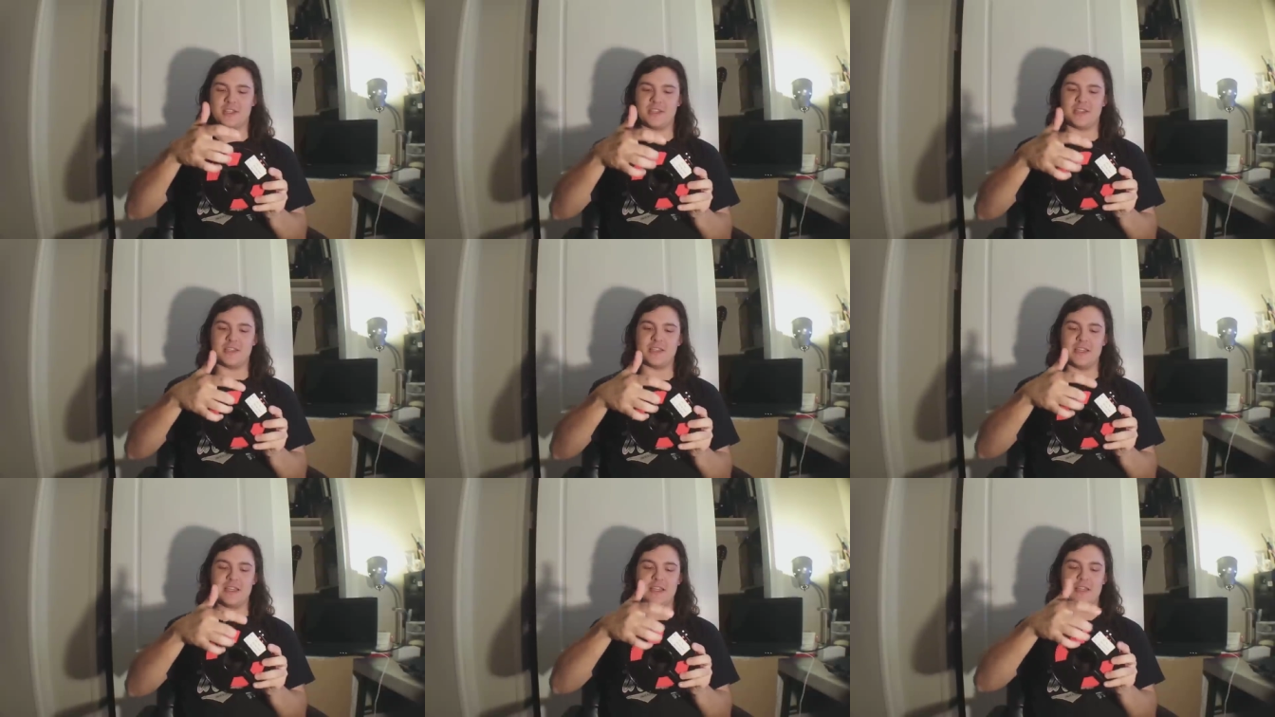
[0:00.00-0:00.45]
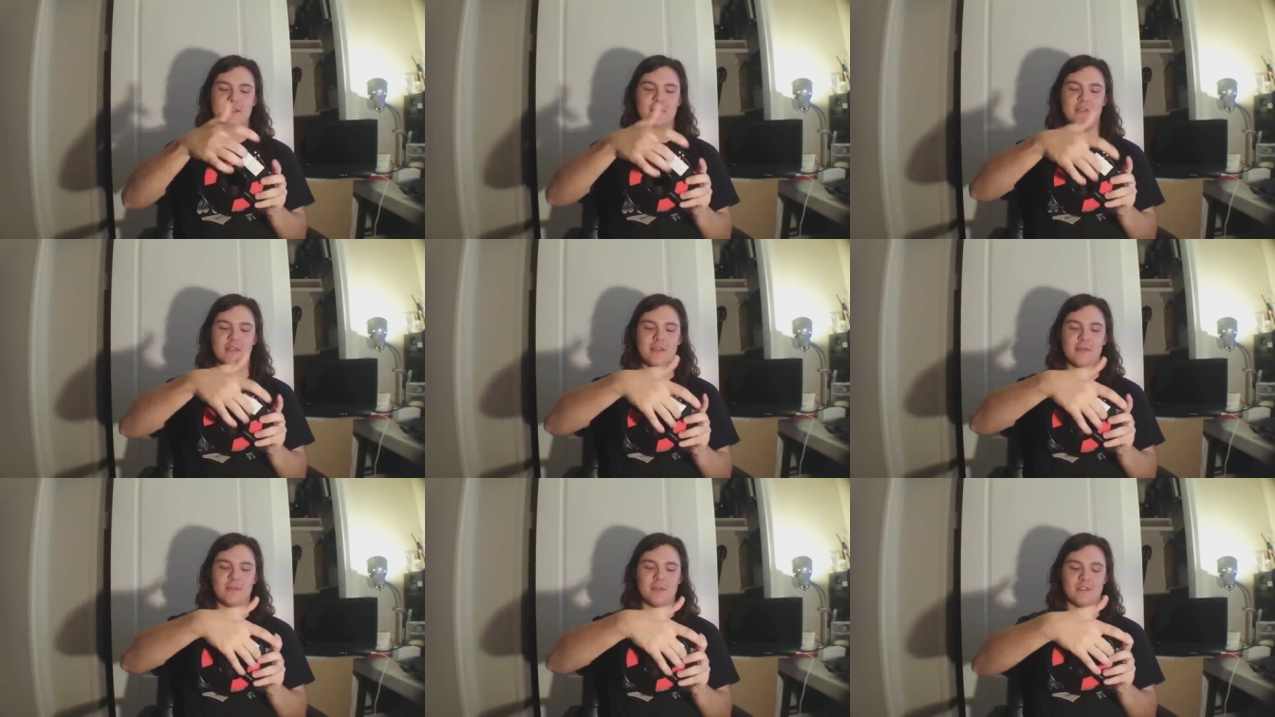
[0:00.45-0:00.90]
see
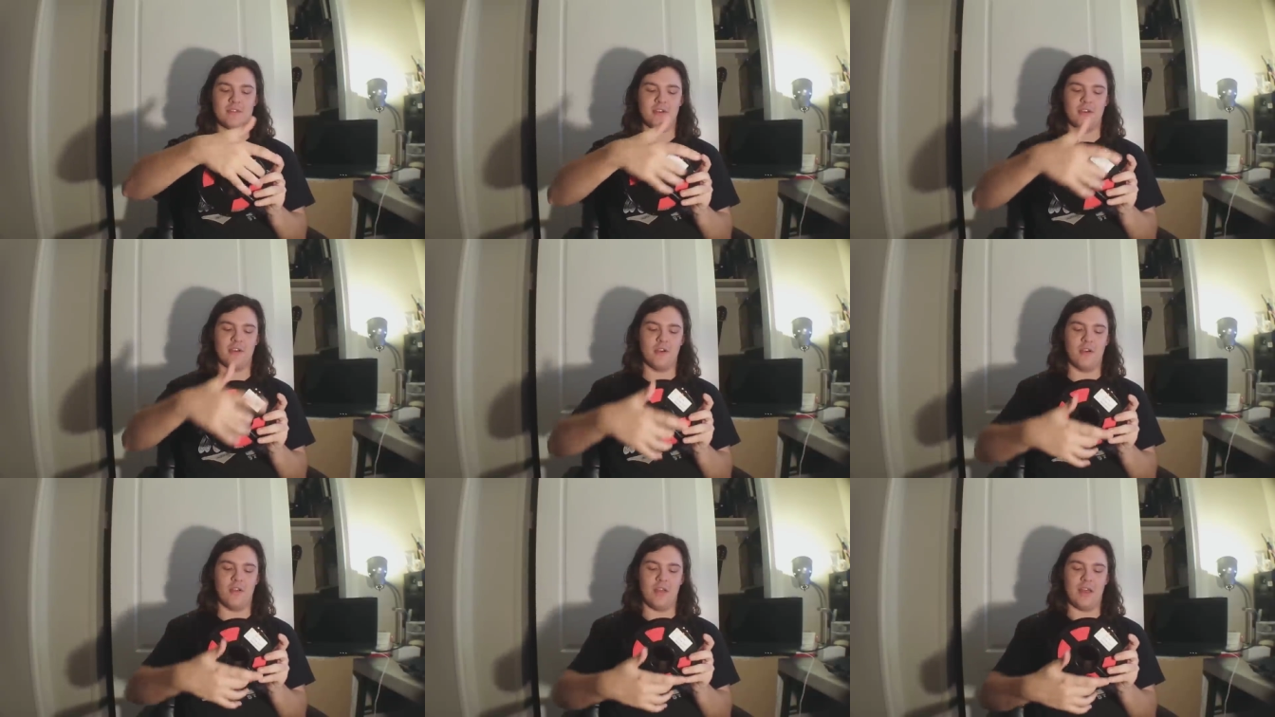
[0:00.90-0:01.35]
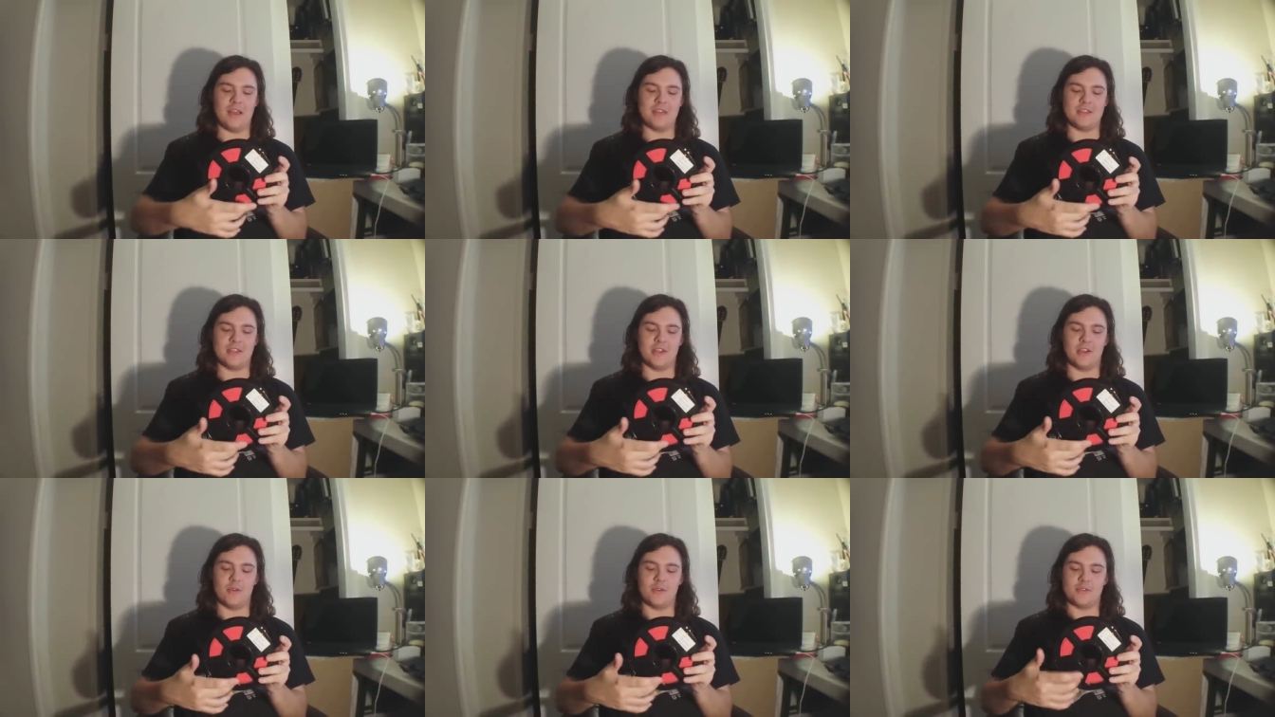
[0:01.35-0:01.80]
the material
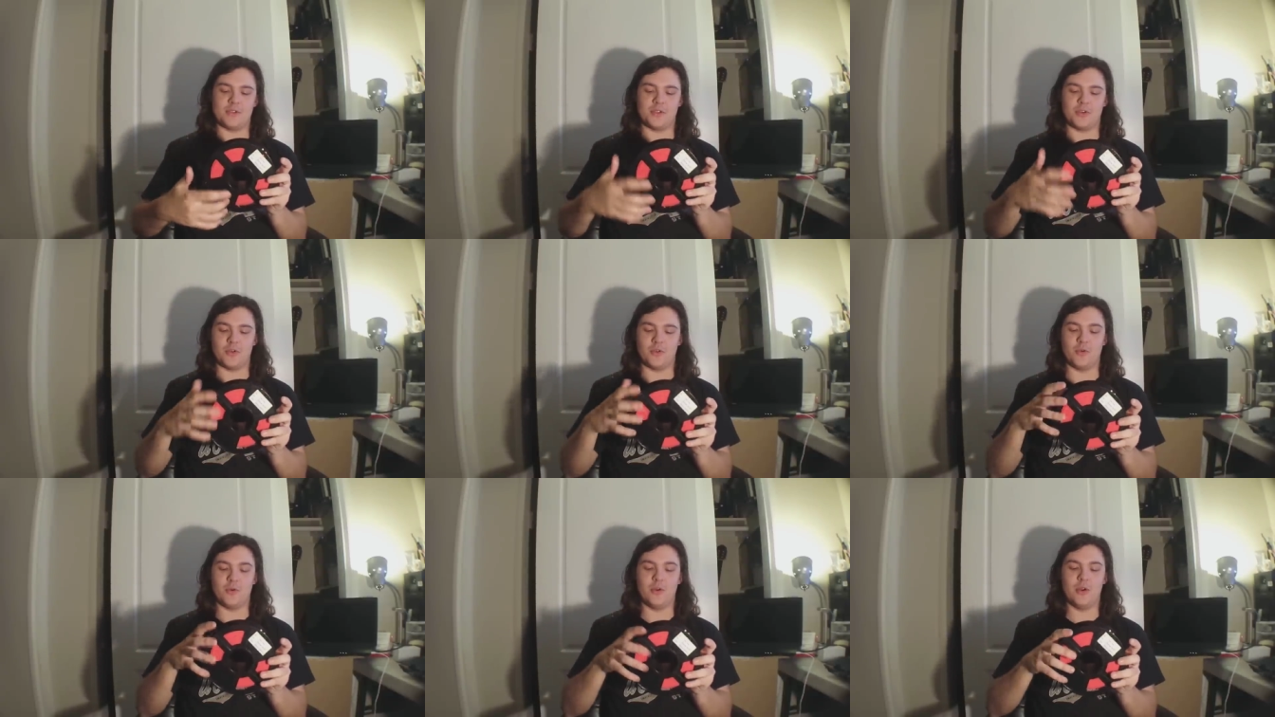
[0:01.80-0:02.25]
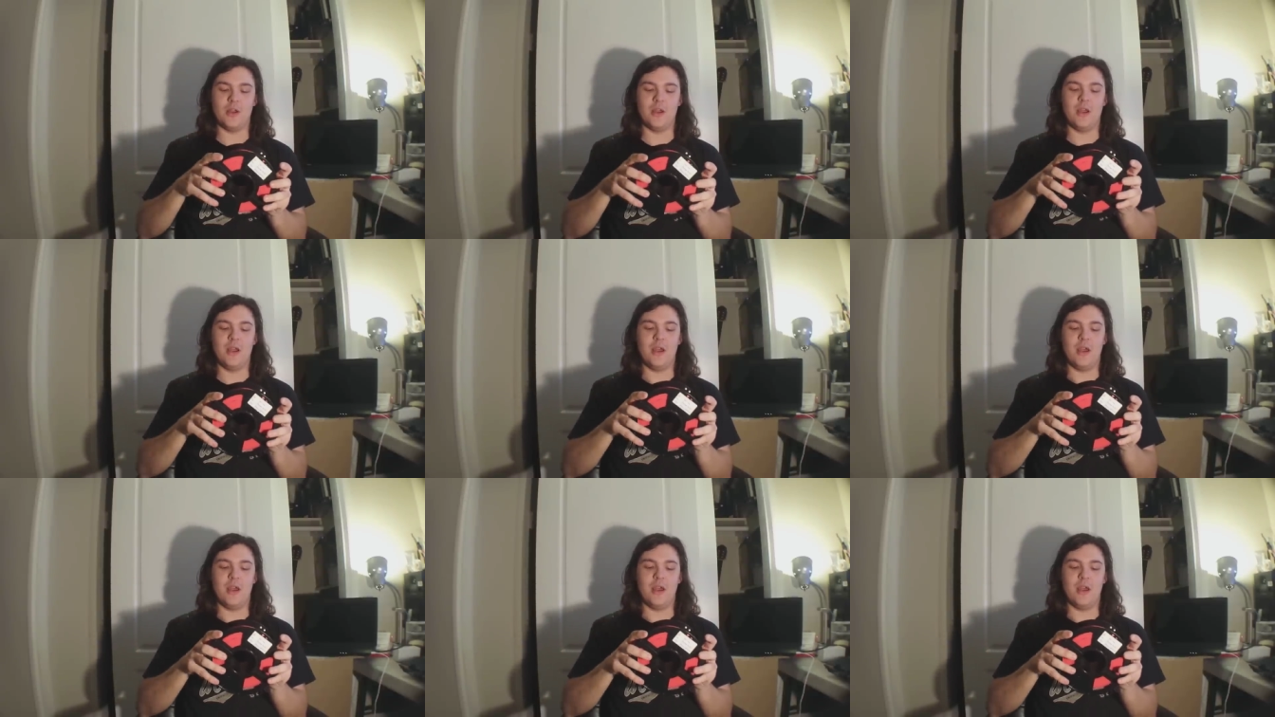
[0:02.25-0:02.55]
as it goes through,